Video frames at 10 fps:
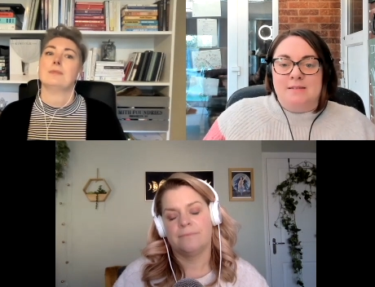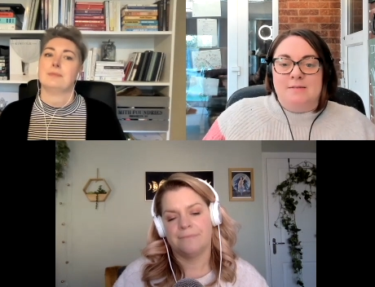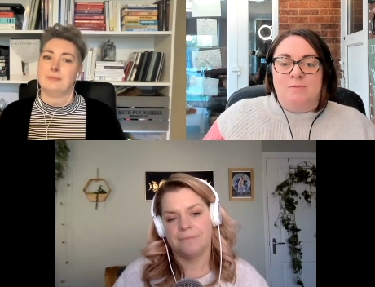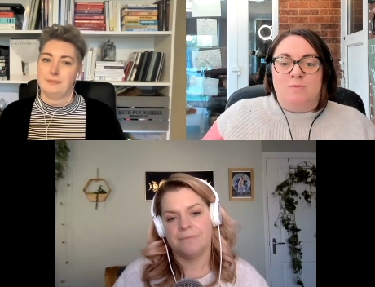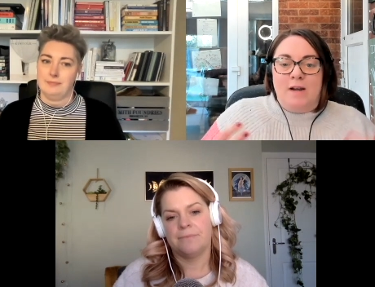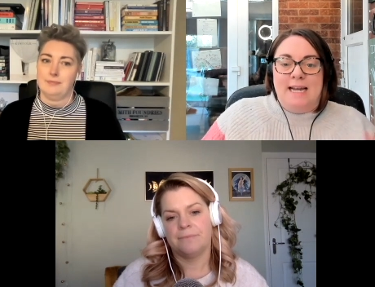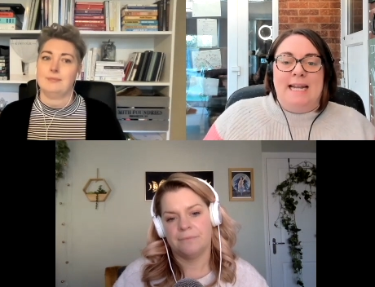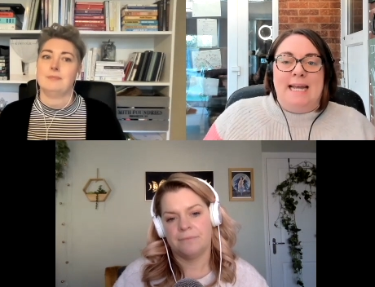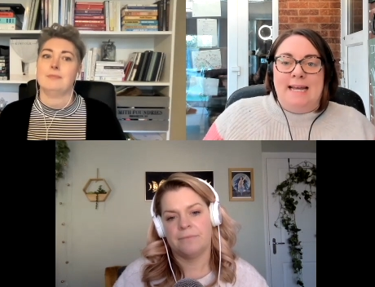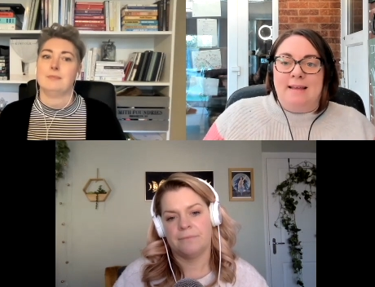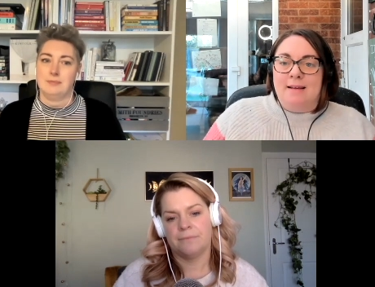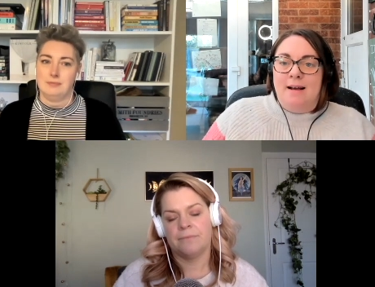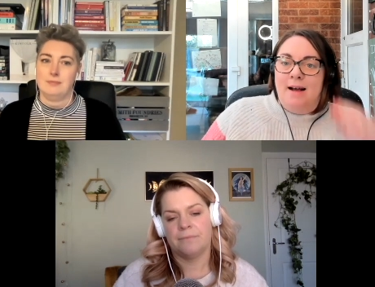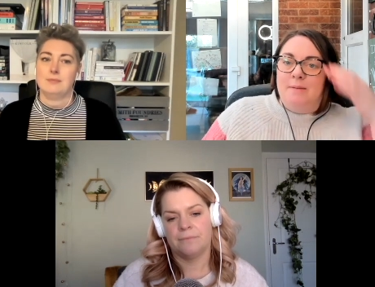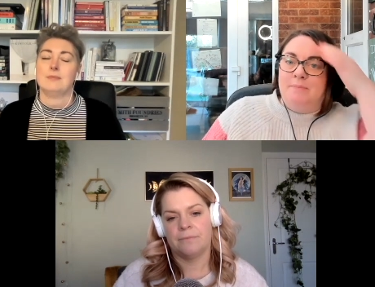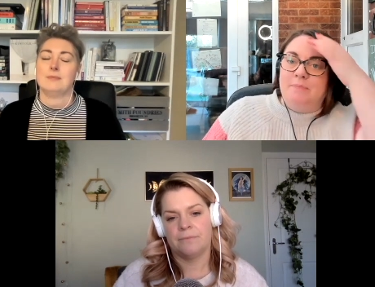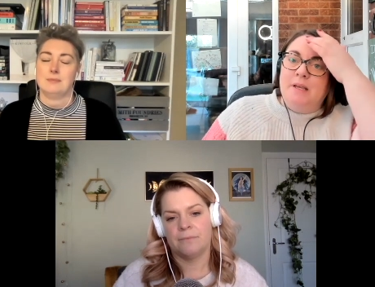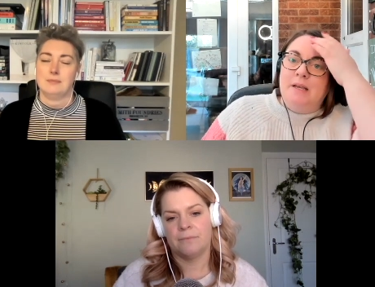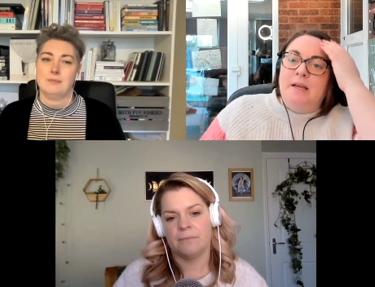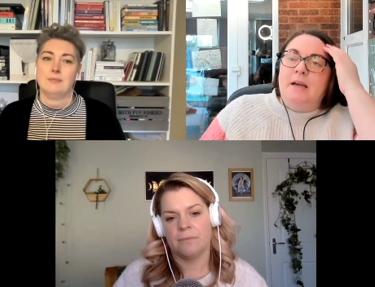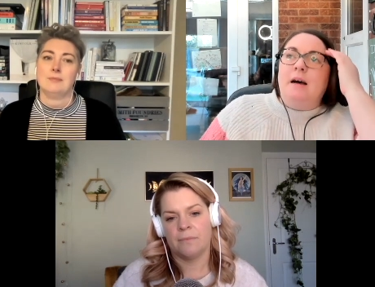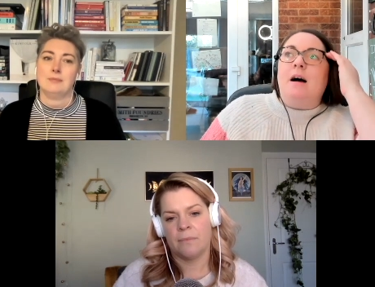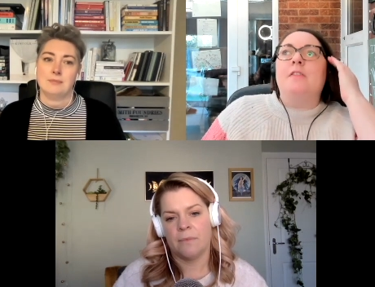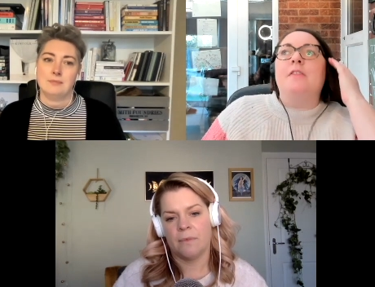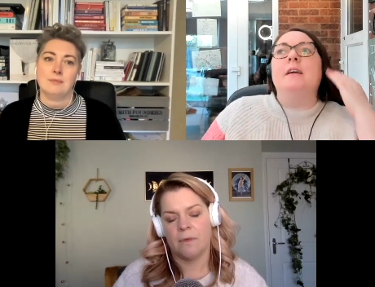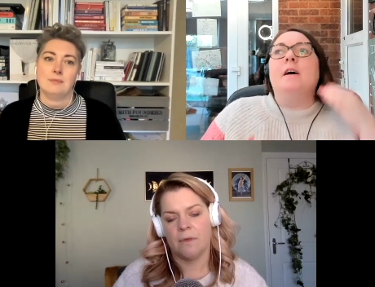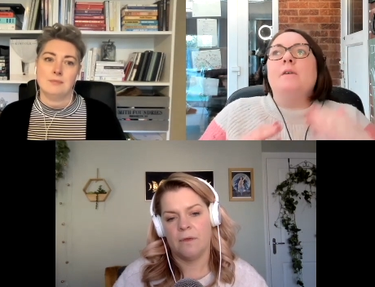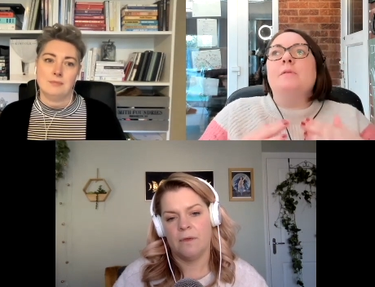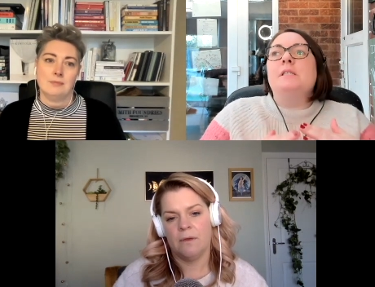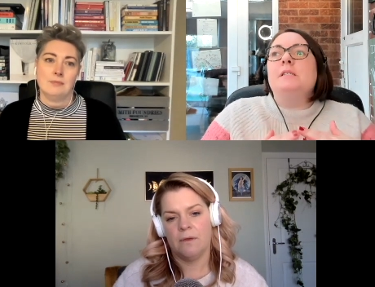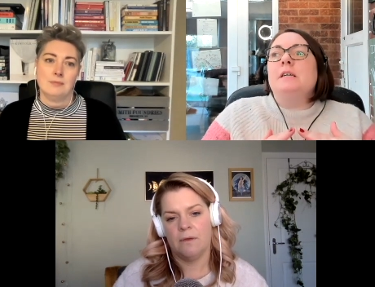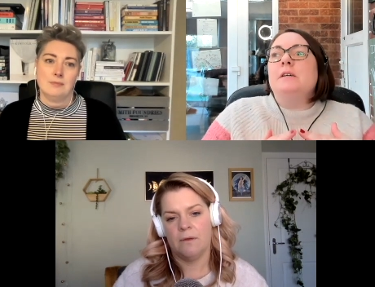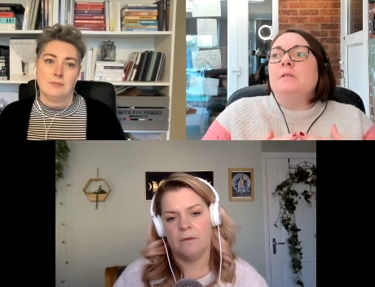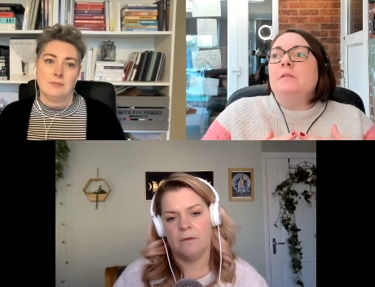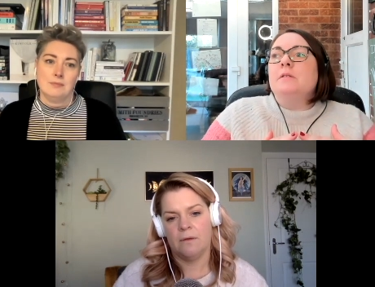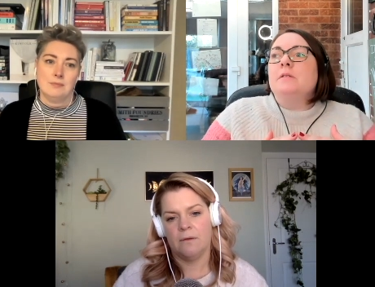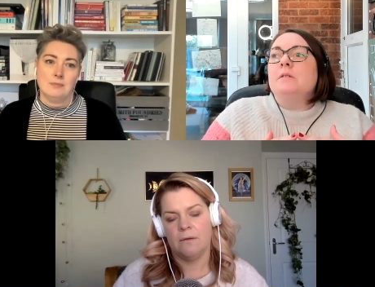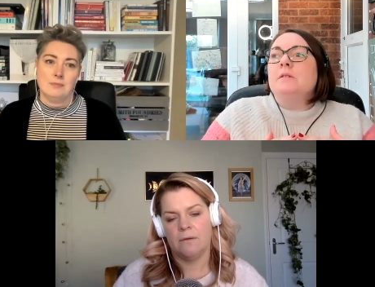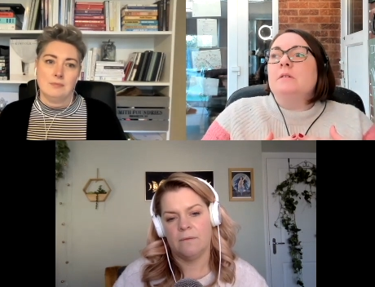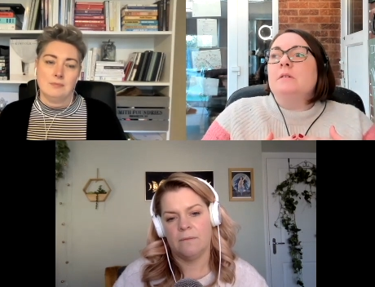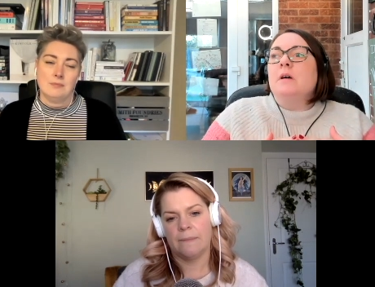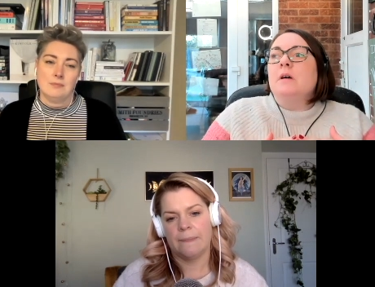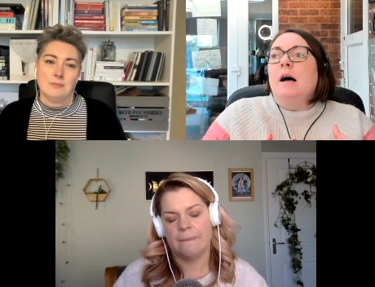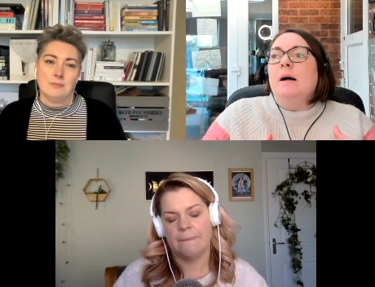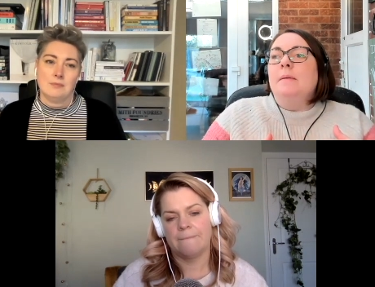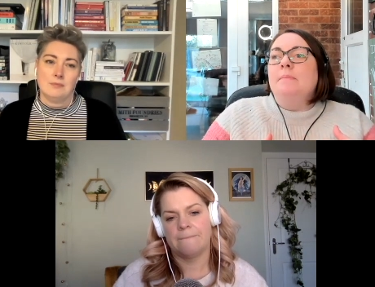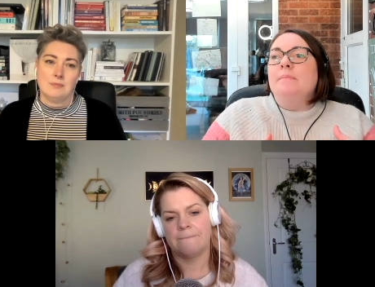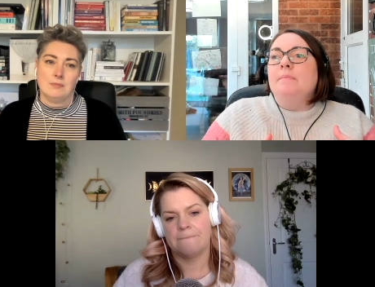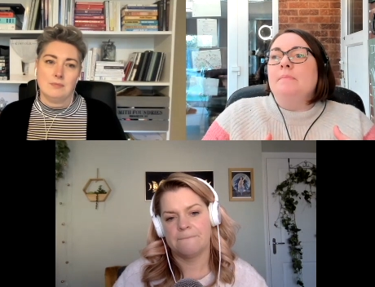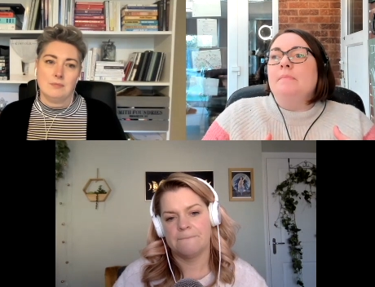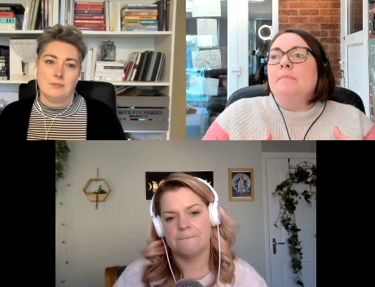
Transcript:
Speaker 1: really. Um, I think I was still um,